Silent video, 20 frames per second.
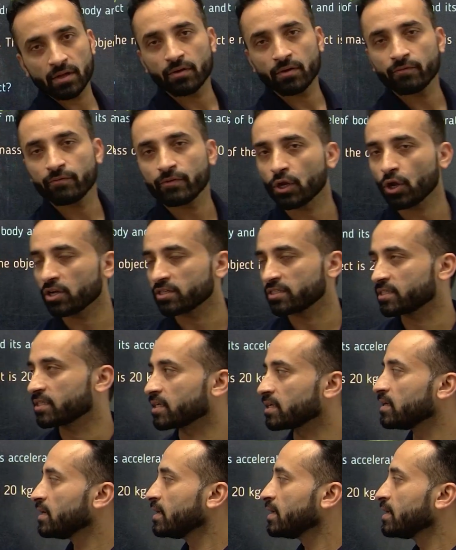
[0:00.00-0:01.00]
velocity.
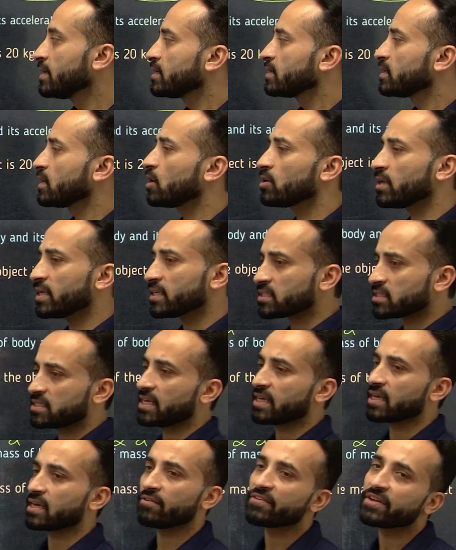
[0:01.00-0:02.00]
Now let's
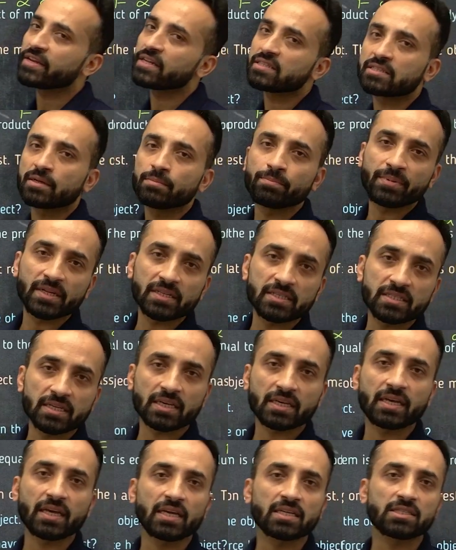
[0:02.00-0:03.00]
take a very simplistic
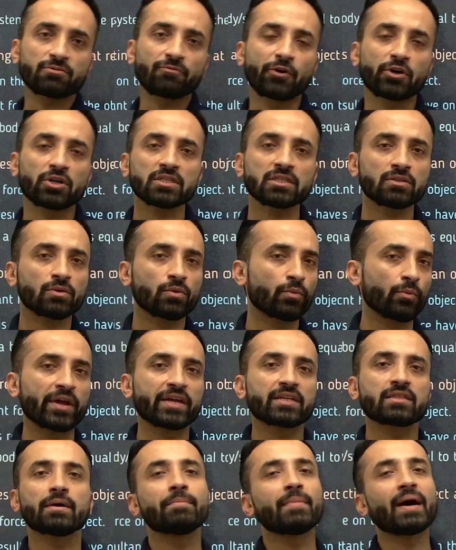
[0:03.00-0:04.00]
case first, where
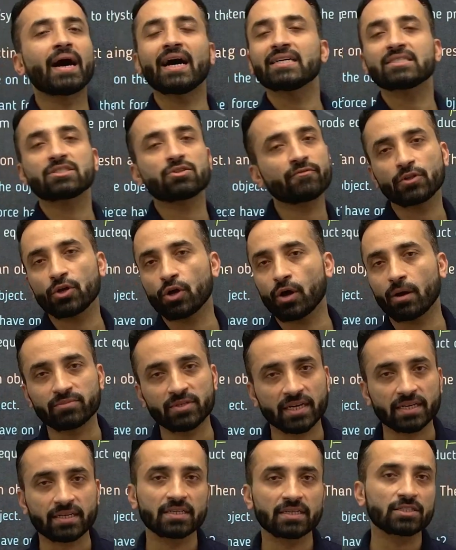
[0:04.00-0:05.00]
the mass of the
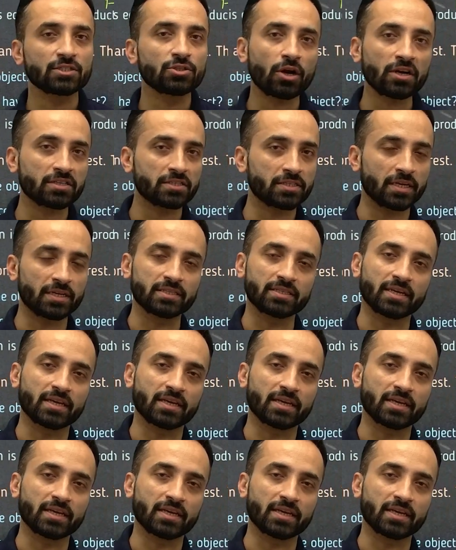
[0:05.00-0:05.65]
object is not changing,